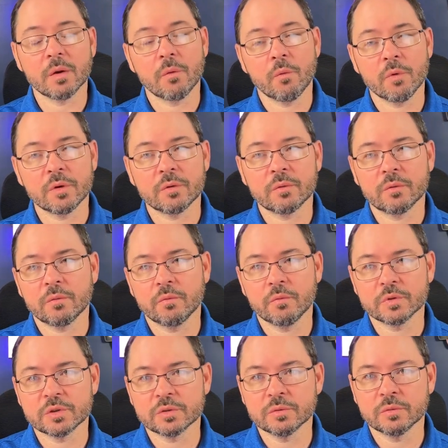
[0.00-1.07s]
When
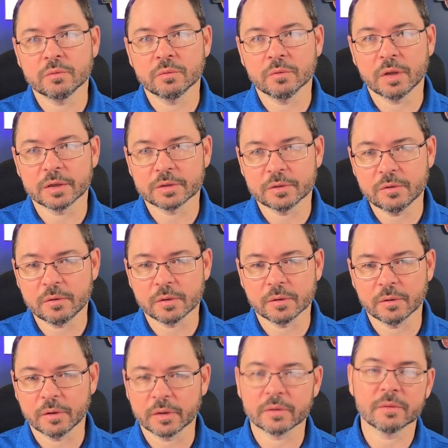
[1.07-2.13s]
would you like to do it?
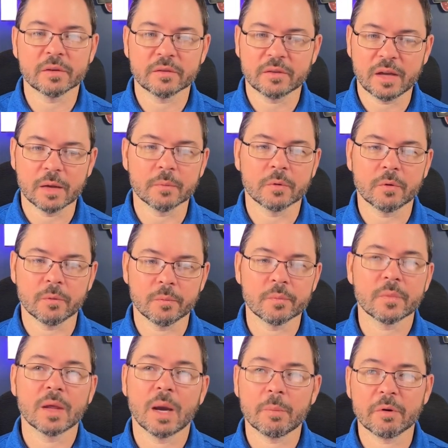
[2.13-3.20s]
Like, this time. Cool.
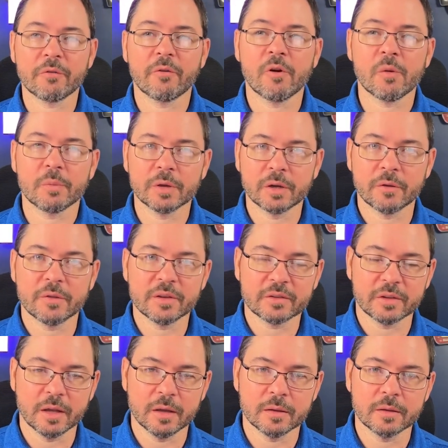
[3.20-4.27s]
I'm going to follow up again on this
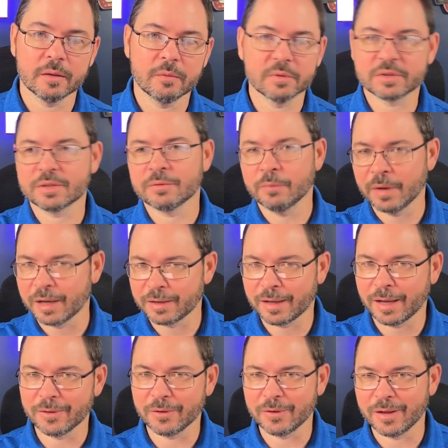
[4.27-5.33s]
day, which we hadn't
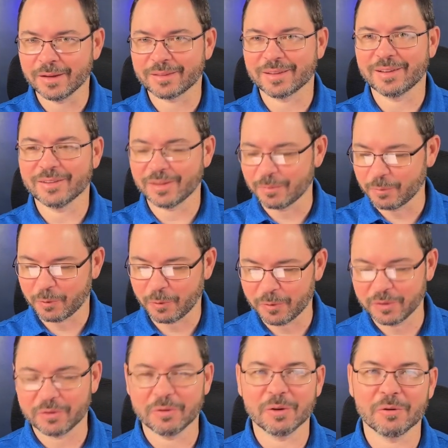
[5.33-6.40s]
gotten there yet because I'm recording
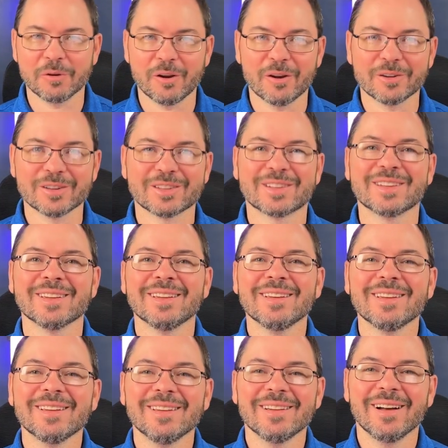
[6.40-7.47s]
this video in August.
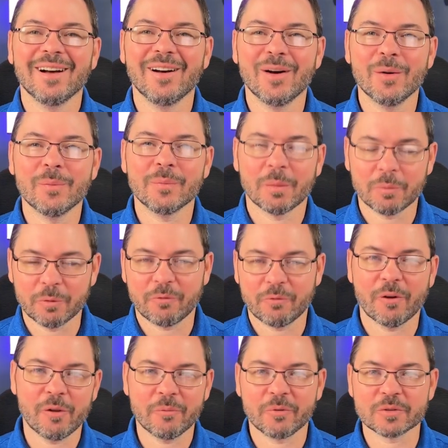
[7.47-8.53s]
I'm going to
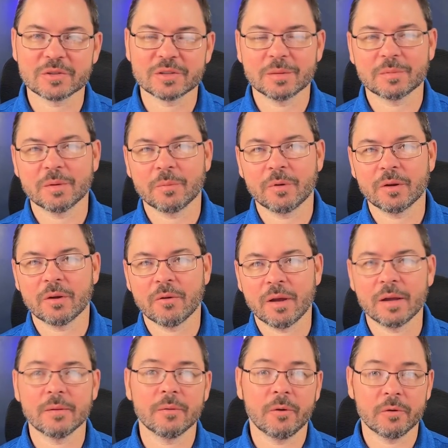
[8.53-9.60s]
follow up 1st of September and go,
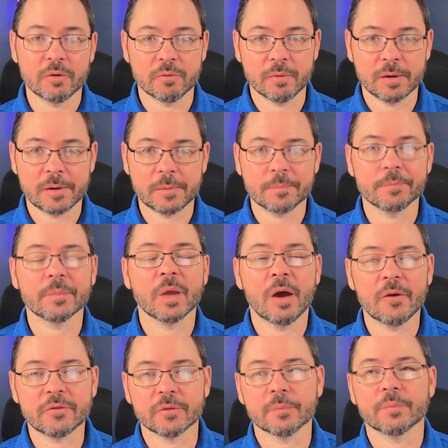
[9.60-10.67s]
hey, are you ready?
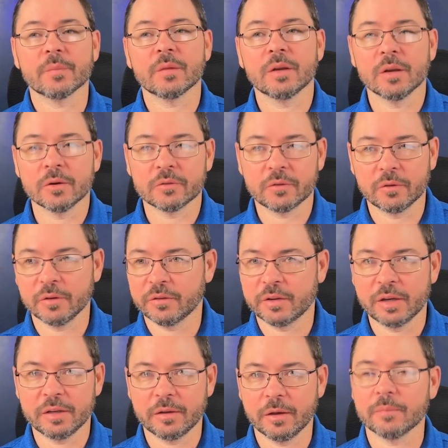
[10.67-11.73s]
Awesome. Let's
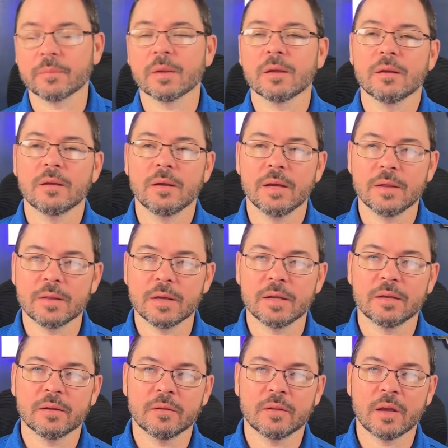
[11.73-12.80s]
get it done. And
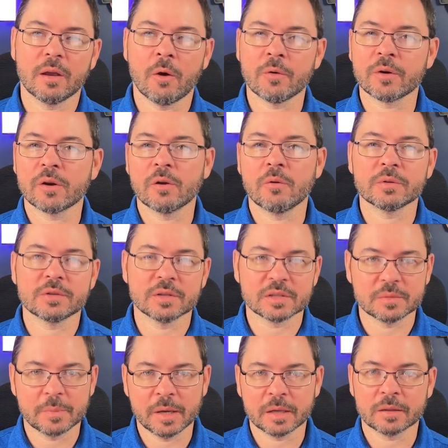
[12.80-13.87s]
then they already know what to
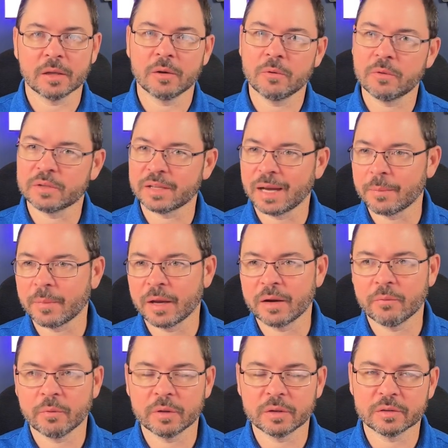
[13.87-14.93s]
expect. I know the timeline
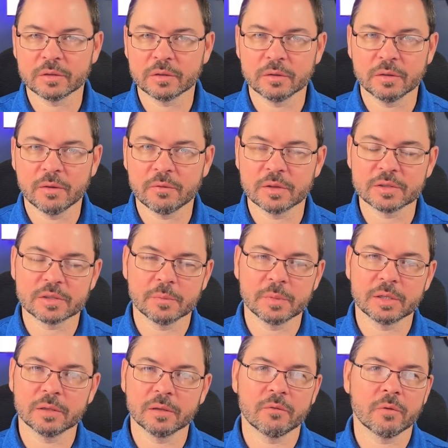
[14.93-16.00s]
of when everything's going to
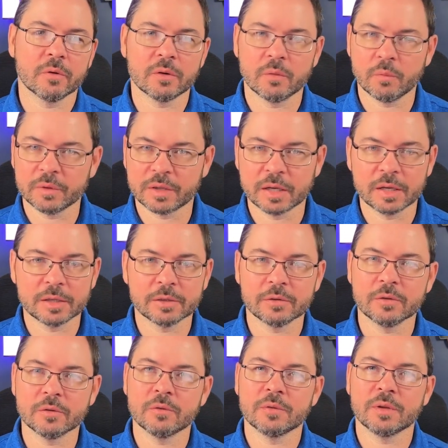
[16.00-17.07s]
be delivered and what they need to
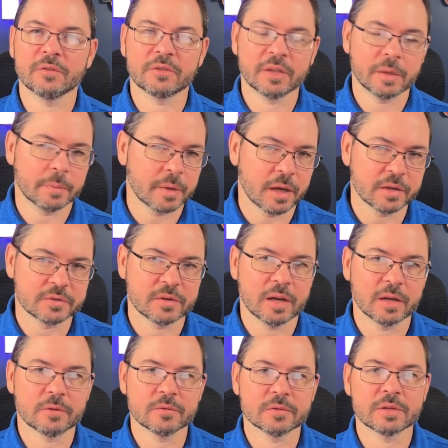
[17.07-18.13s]
do, and they set up
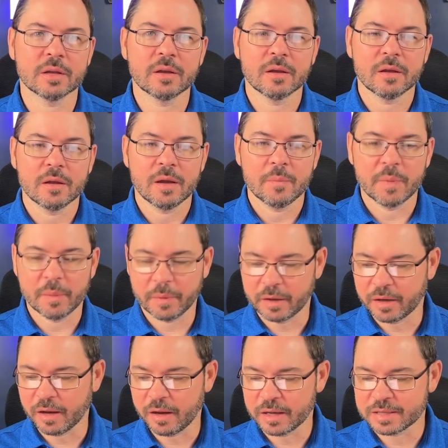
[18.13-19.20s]
contractors. But
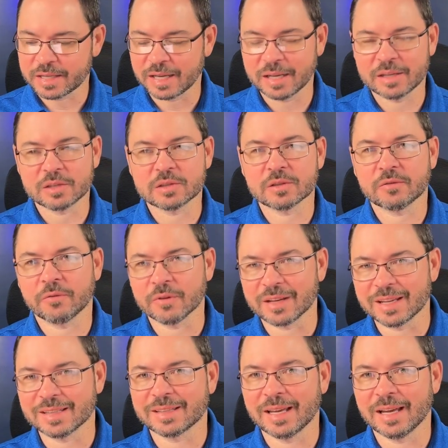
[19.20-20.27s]
because I didn't just
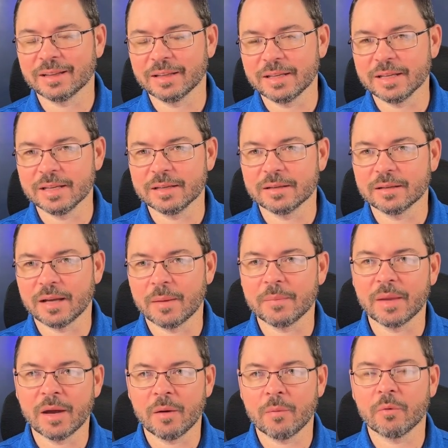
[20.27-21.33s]
forget that lead, I'm
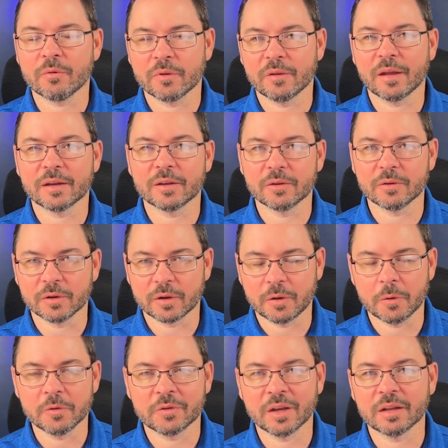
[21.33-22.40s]
now more than likely going to
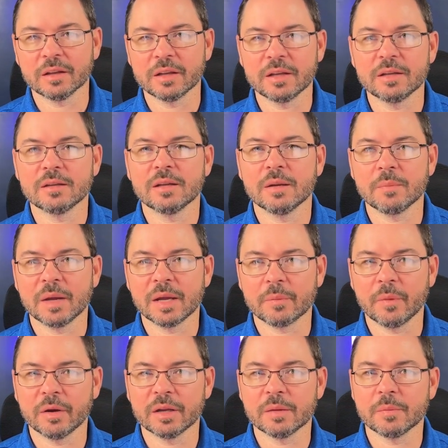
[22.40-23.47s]
close that lead and make
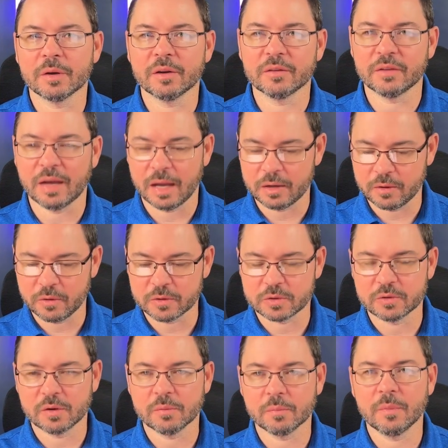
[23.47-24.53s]
money because I
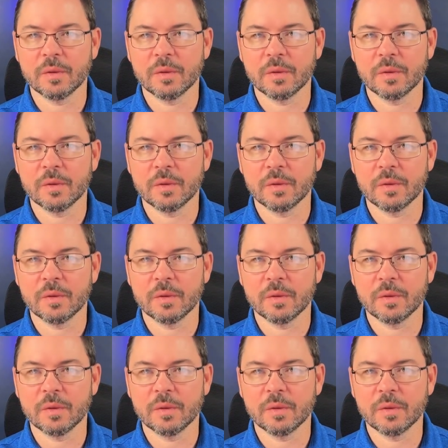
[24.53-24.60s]
nurtured them